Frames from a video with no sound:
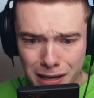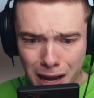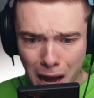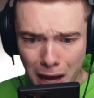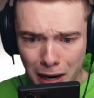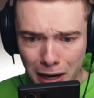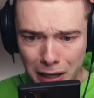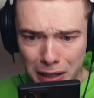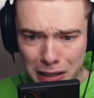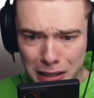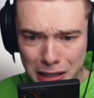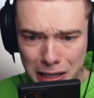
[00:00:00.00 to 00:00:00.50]

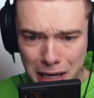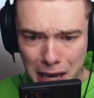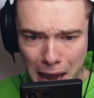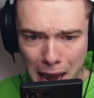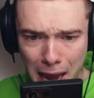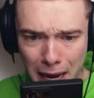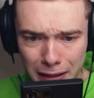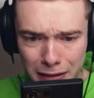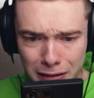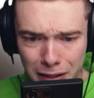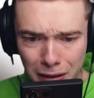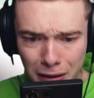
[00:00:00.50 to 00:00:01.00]
not a
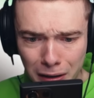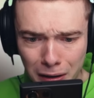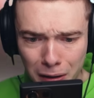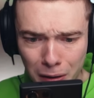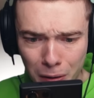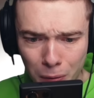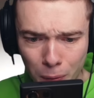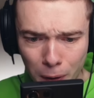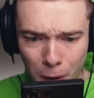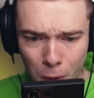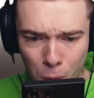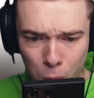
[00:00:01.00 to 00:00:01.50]
cat.
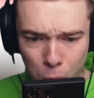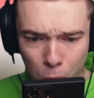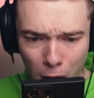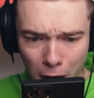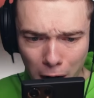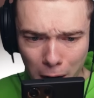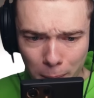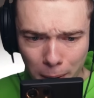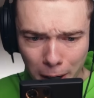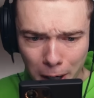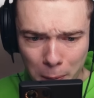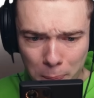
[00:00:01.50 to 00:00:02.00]
Wait, why
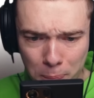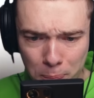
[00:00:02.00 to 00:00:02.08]
am I a